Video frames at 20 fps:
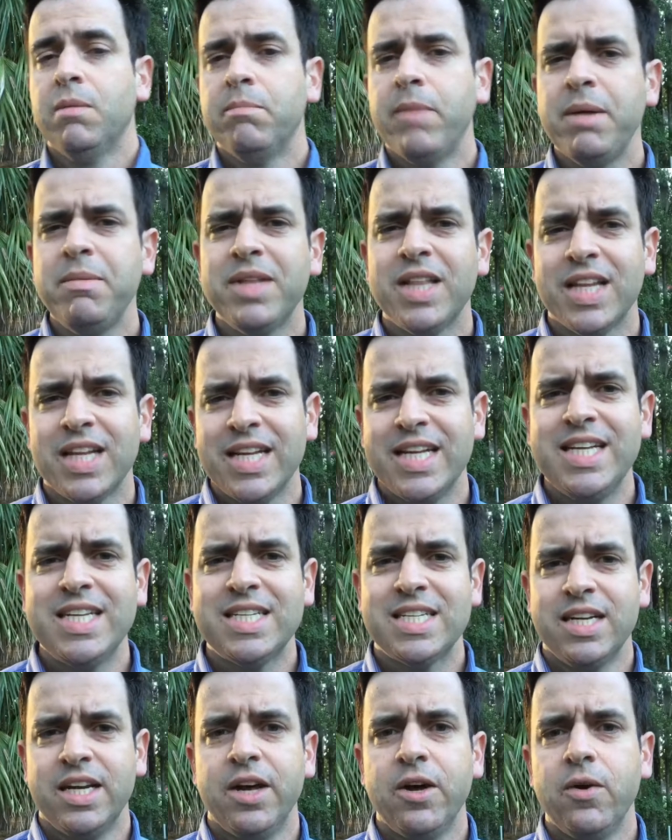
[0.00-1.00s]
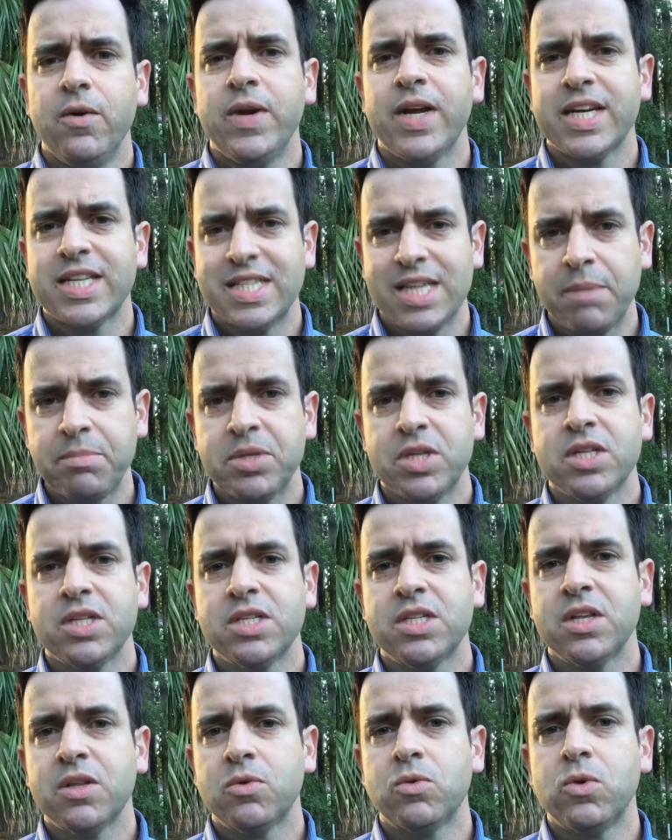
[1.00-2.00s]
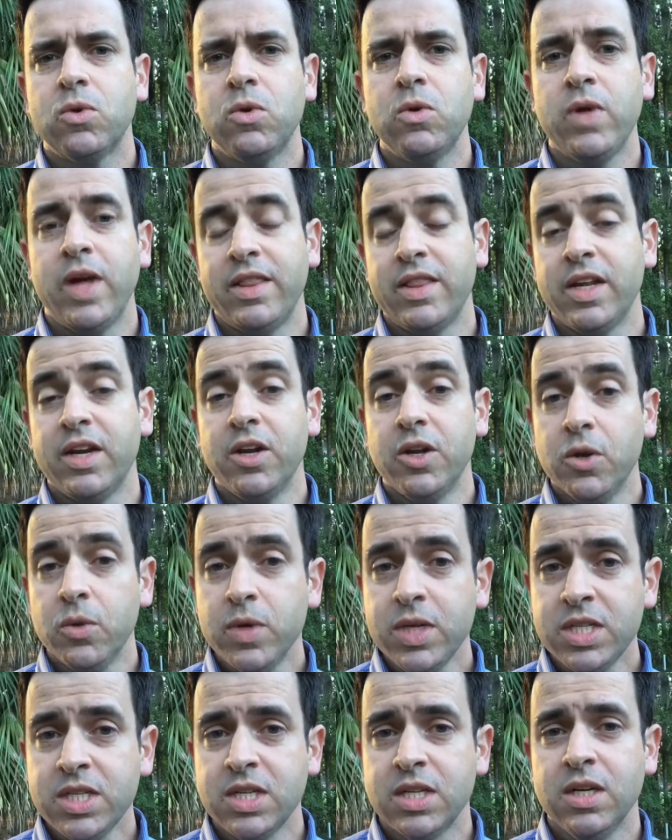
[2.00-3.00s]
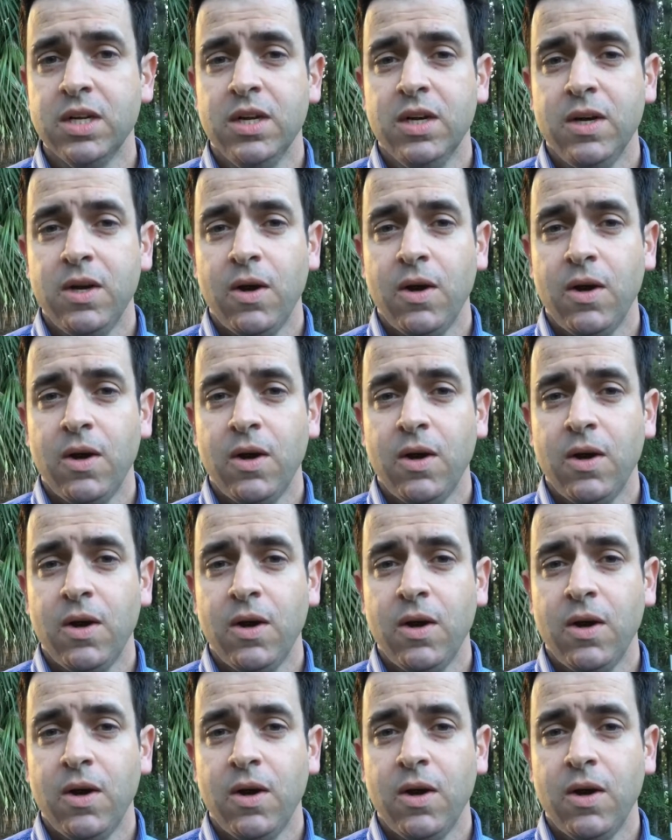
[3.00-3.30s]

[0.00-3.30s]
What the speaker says: Maybe the least known exceptions to the rule and the newest